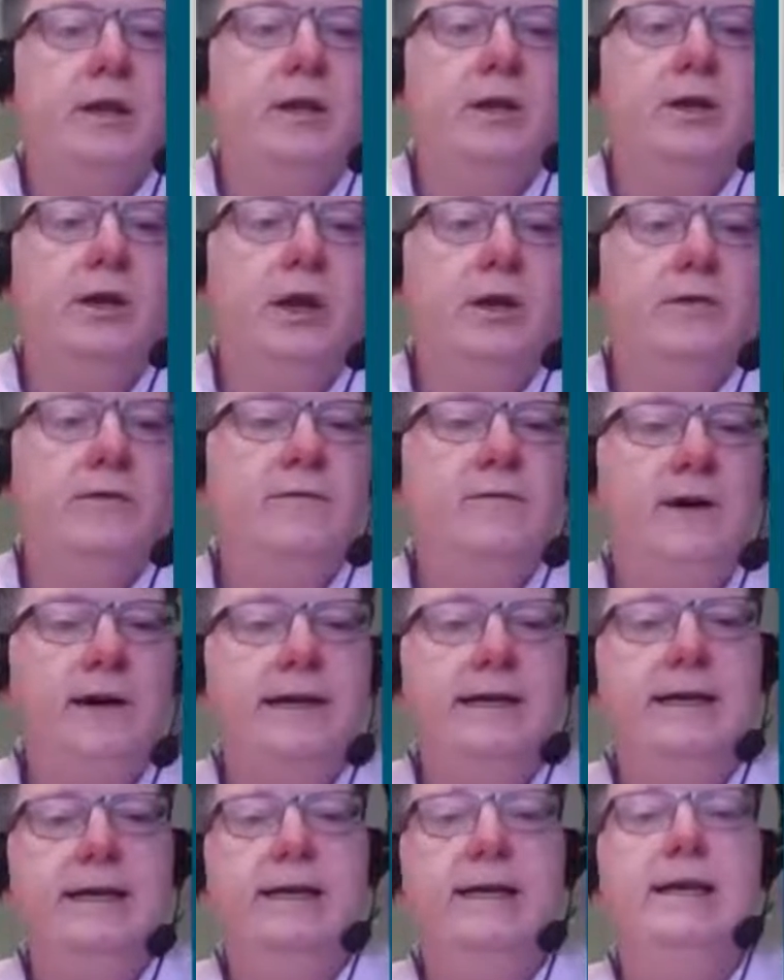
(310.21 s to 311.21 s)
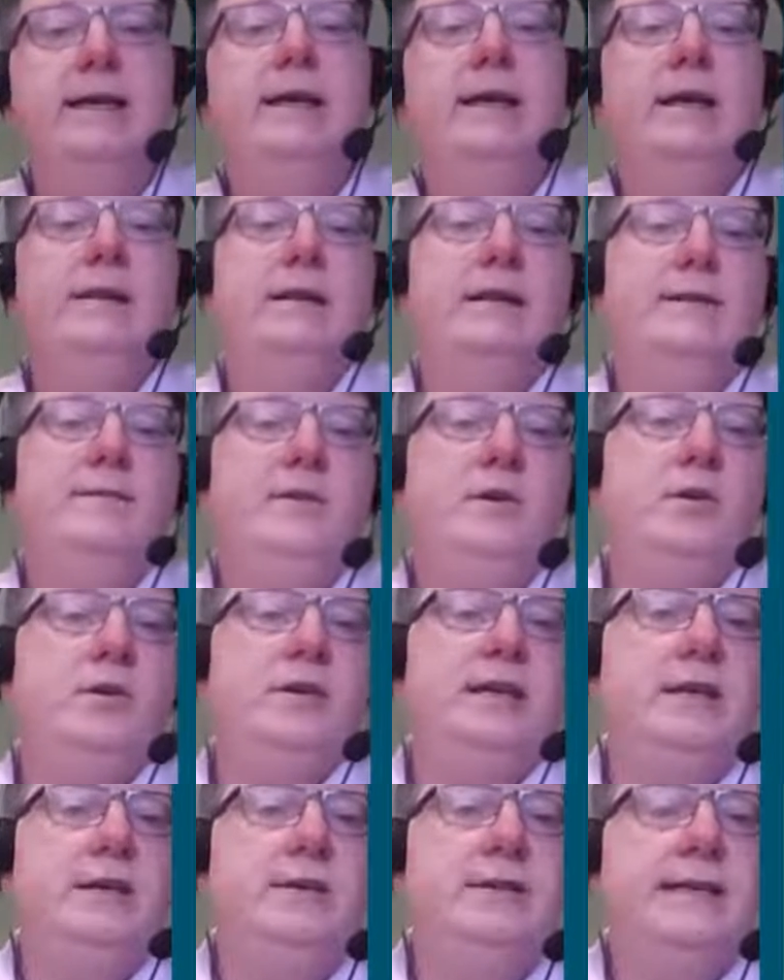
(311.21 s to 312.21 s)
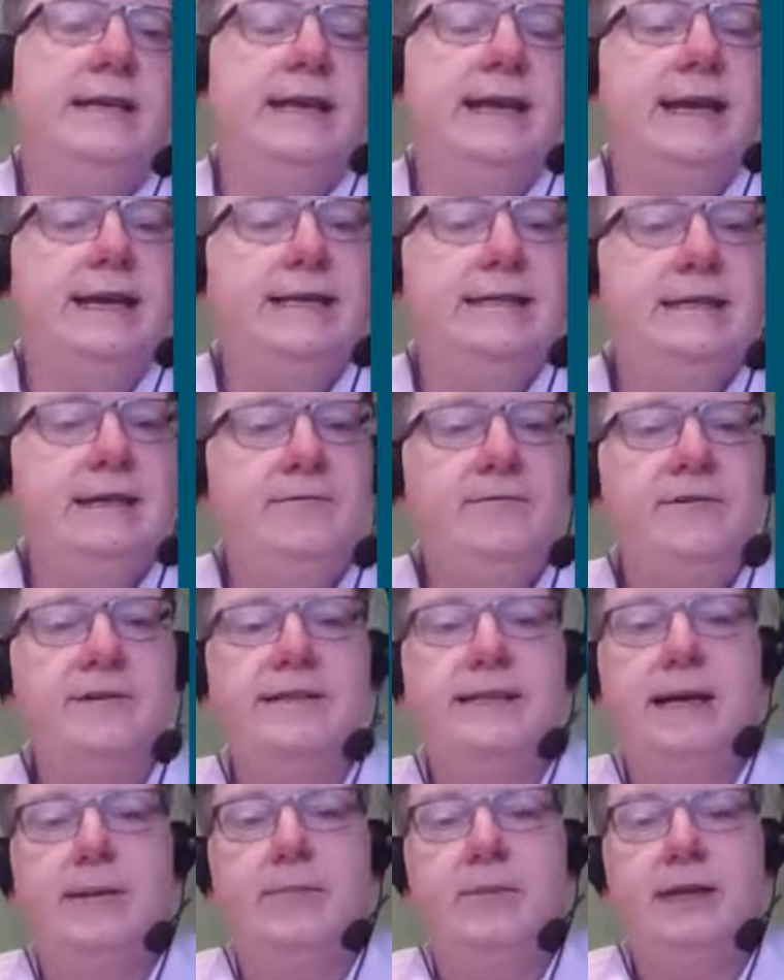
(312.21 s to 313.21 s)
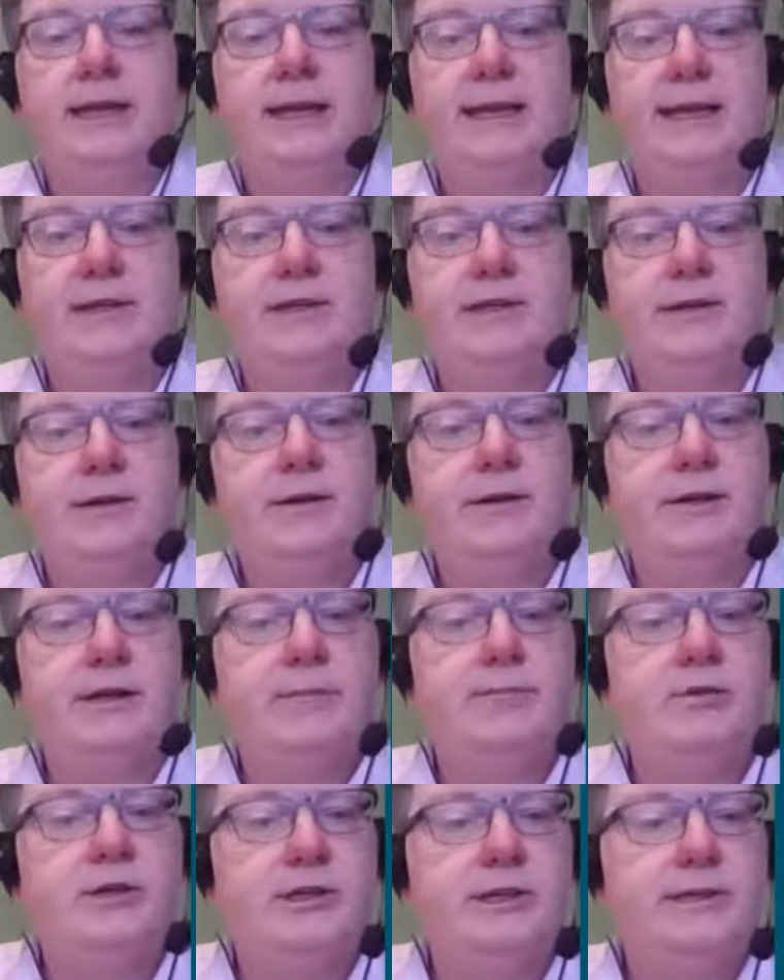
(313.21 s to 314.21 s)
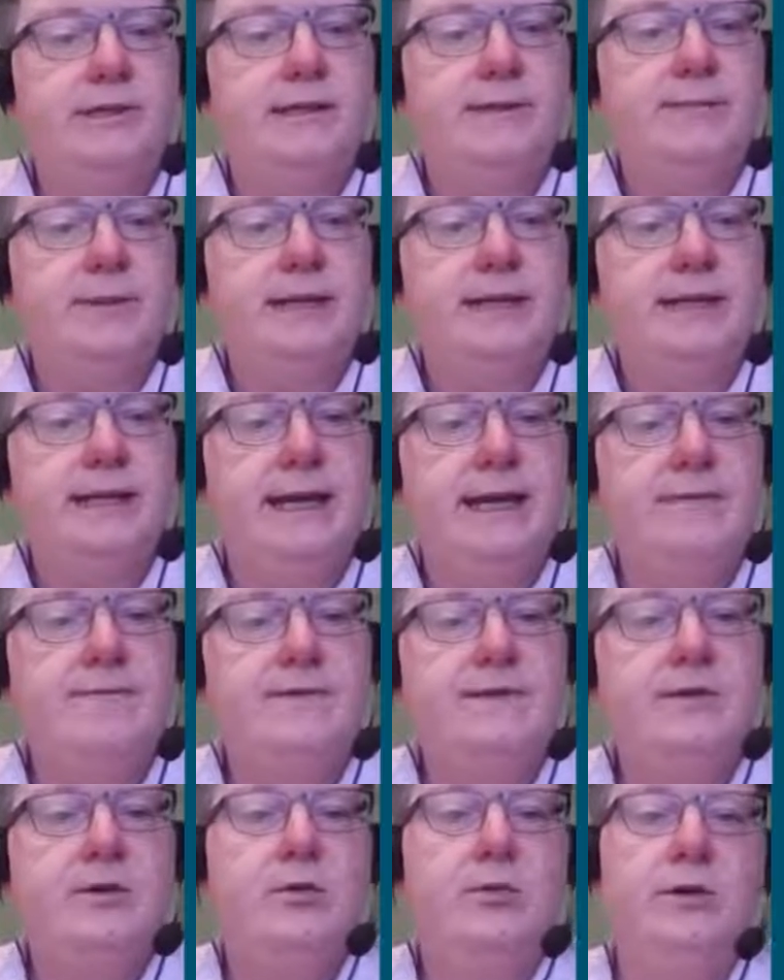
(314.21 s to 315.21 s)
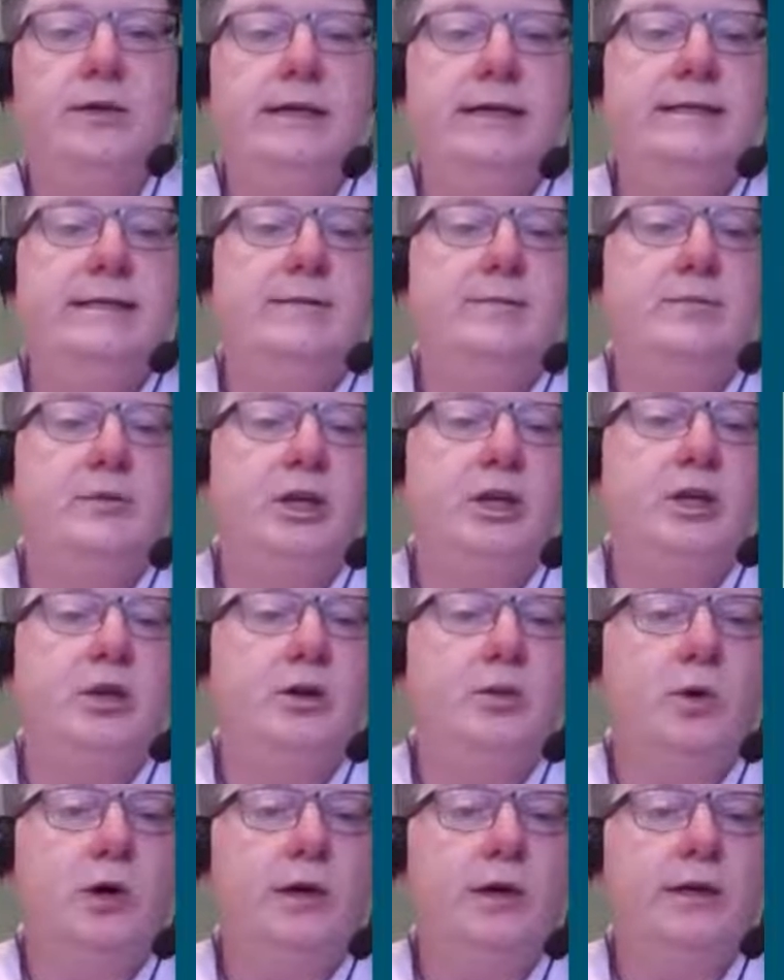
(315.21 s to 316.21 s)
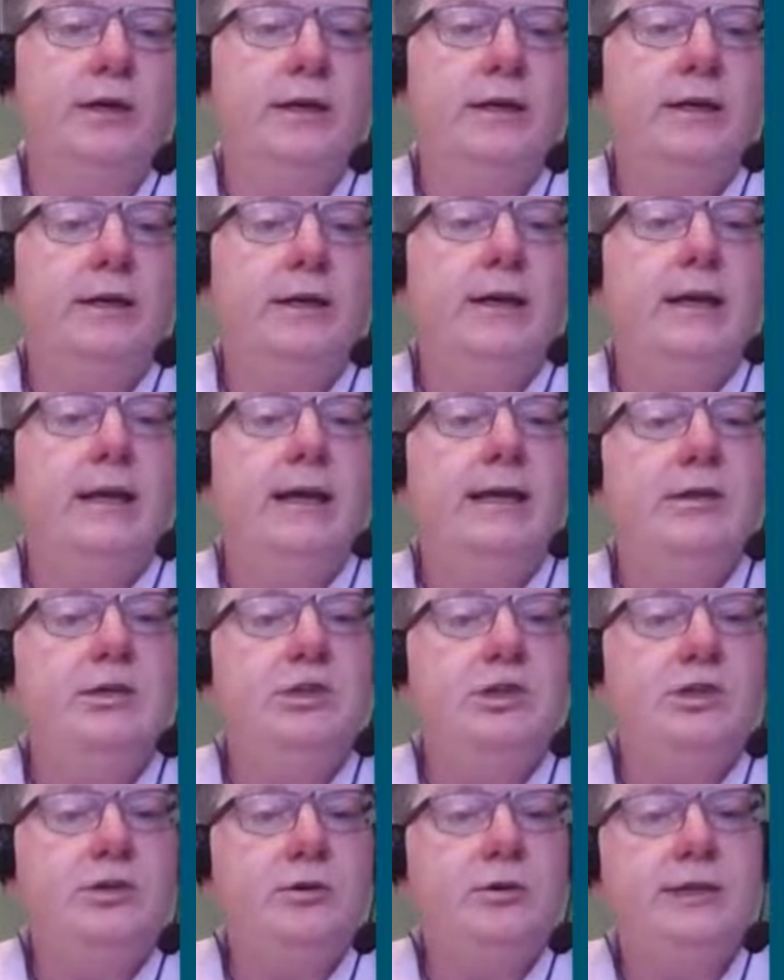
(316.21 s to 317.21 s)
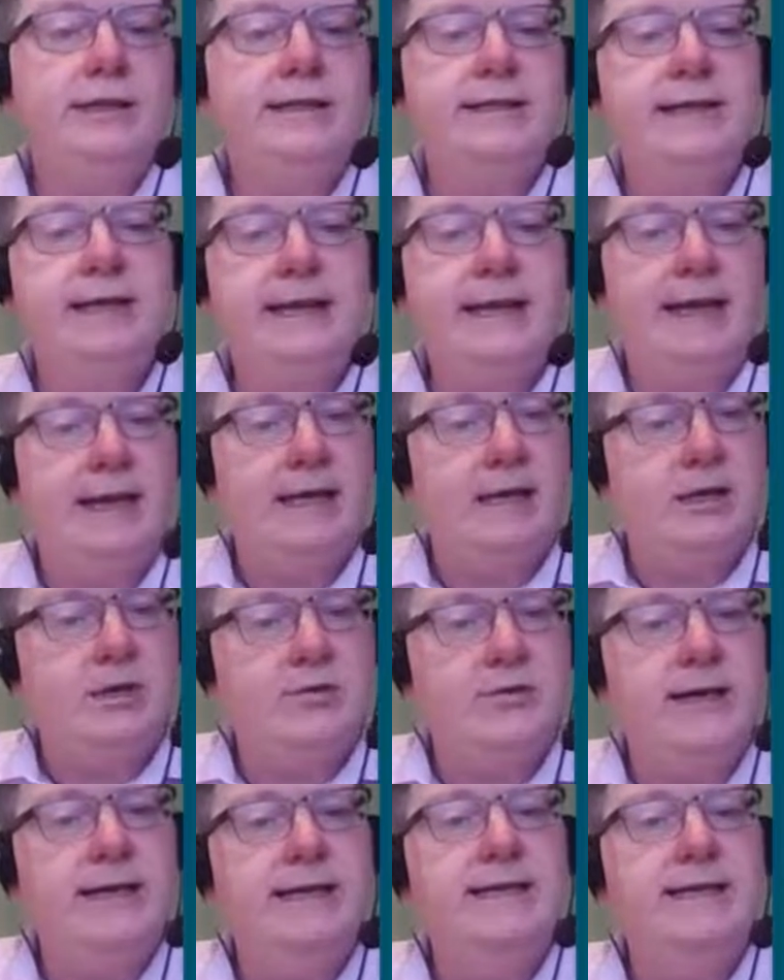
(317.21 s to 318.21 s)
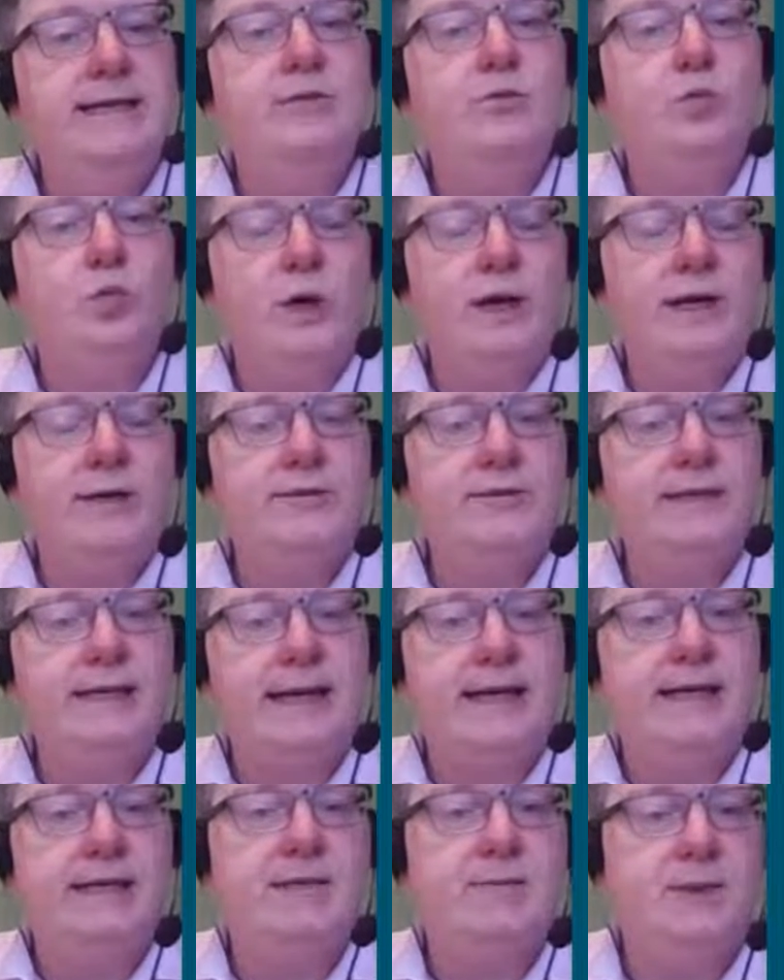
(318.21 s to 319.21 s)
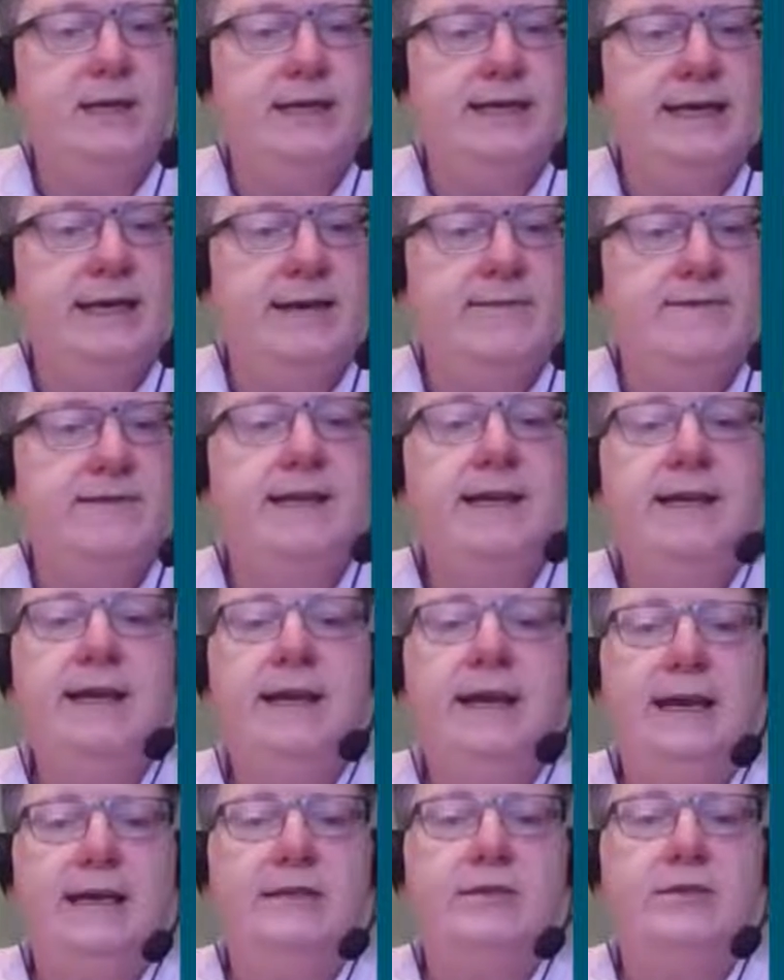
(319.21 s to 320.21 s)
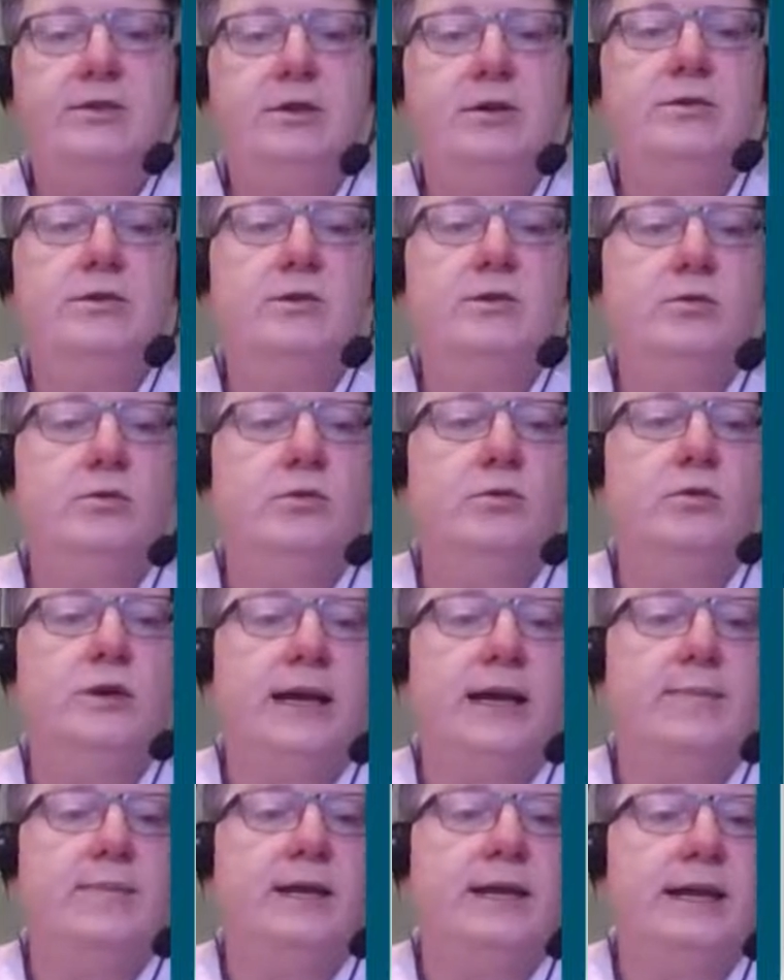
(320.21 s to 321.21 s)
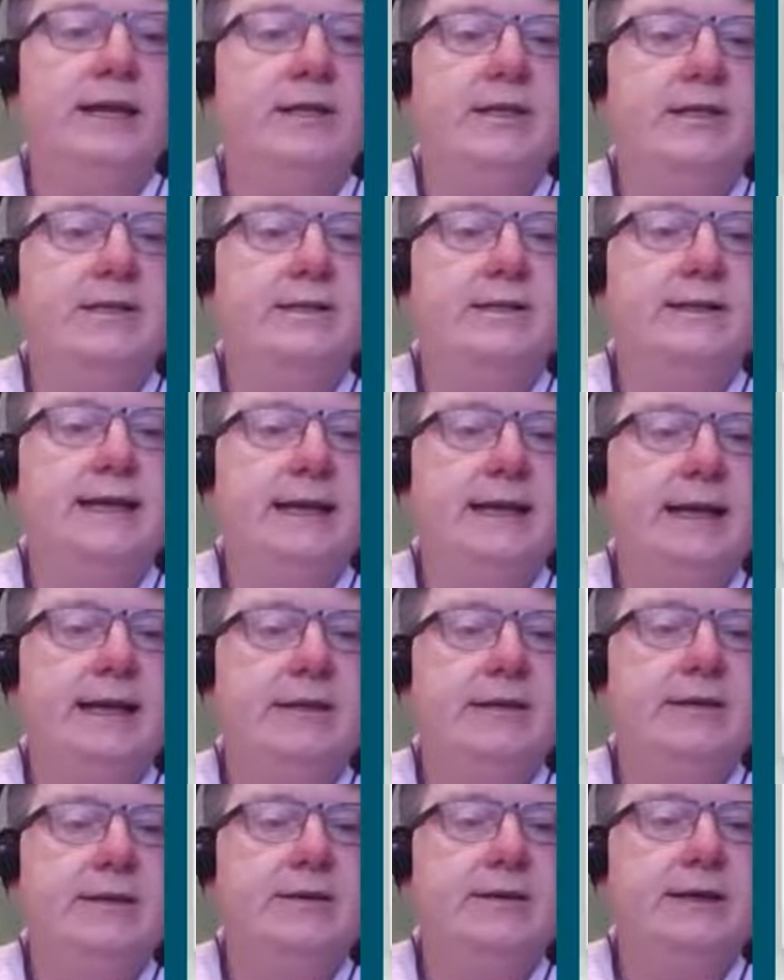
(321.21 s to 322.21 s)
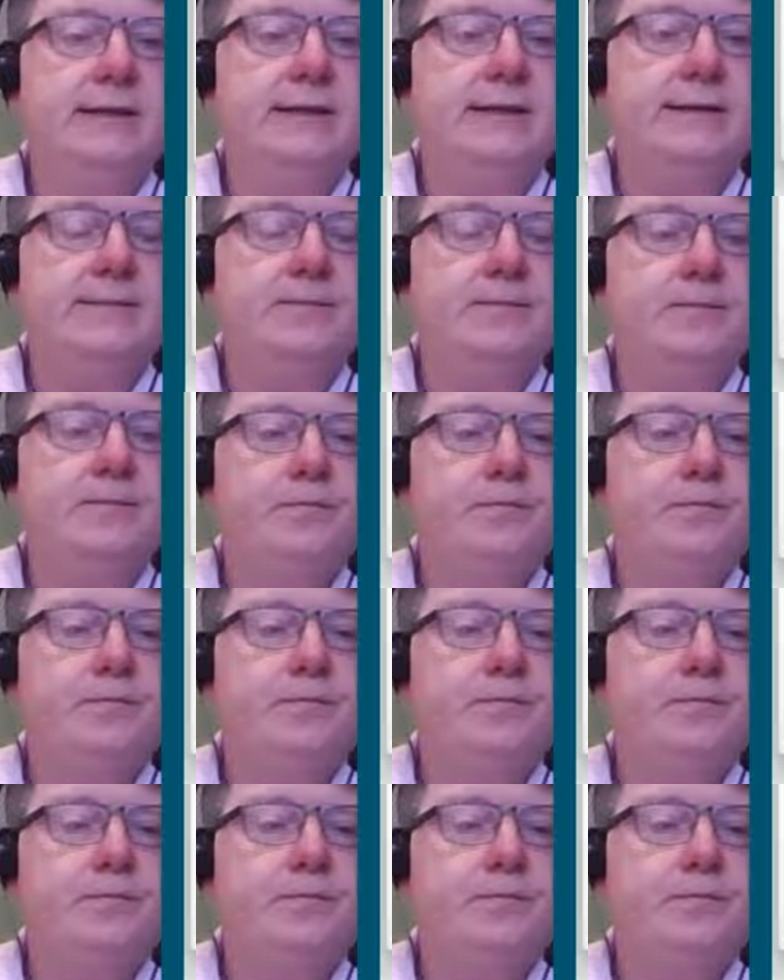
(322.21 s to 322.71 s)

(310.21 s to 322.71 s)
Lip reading: Note finally that if you are using a different application that produces PDFs or need to procure one, ensure that it can create well-tagged PDFs, as not all applications can do this.